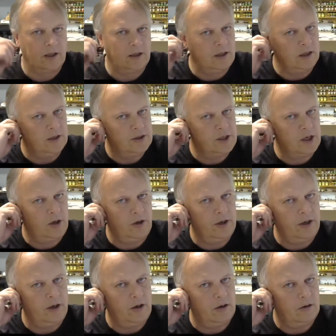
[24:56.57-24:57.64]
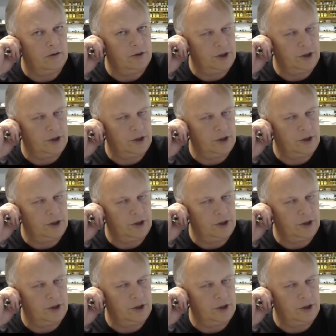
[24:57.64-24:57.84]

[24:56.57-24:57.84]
at the interior